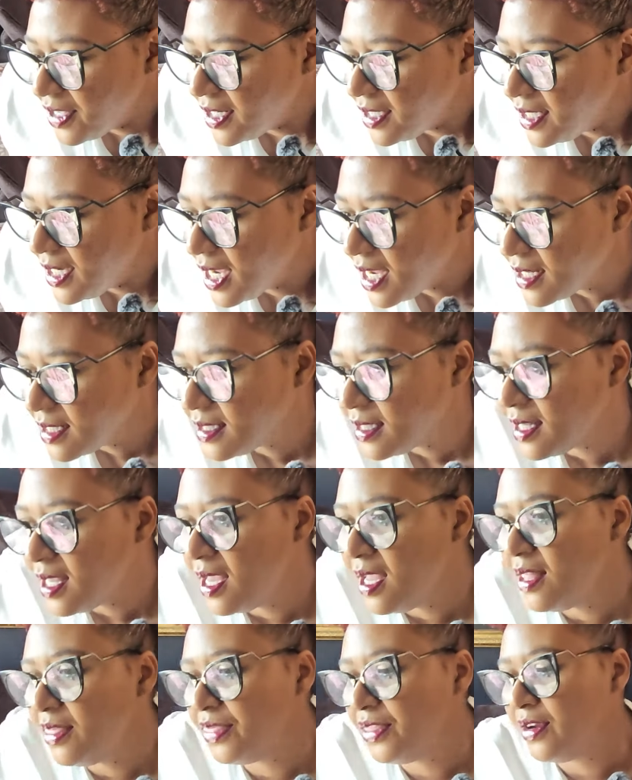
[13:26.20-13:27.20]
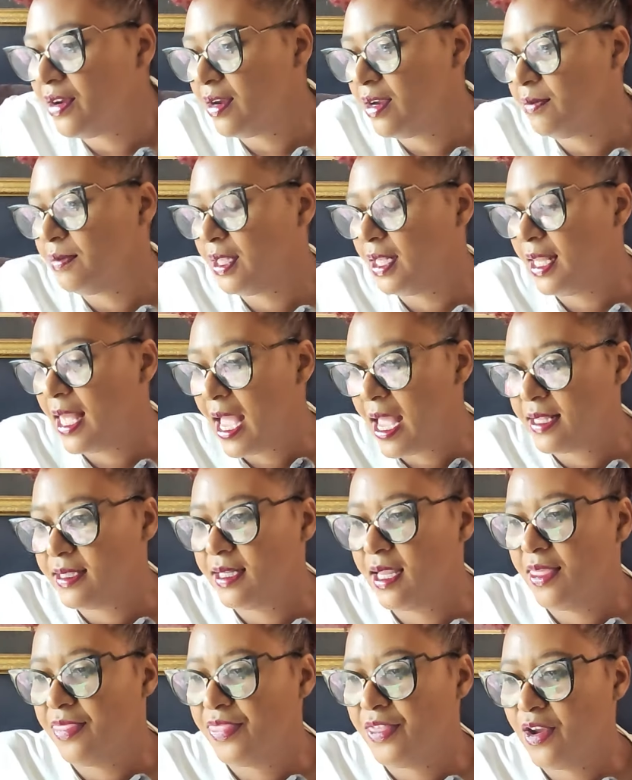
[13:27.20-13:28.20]
The next Anthurium, the last
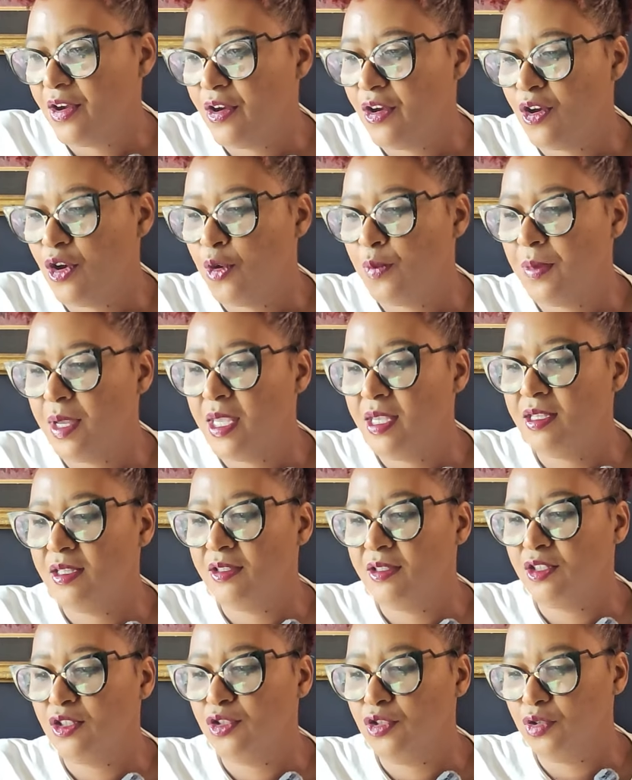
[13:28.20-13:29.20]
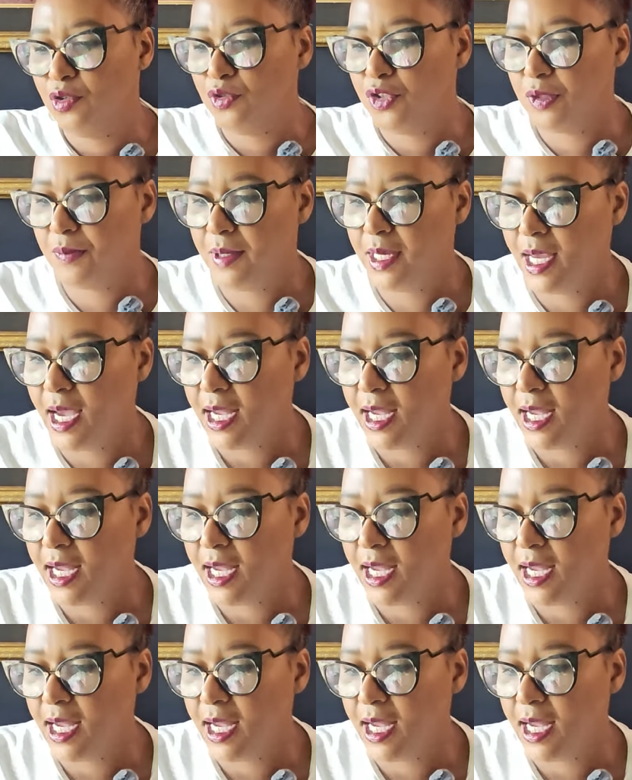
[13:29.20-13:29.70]
Anthurium, is new to me.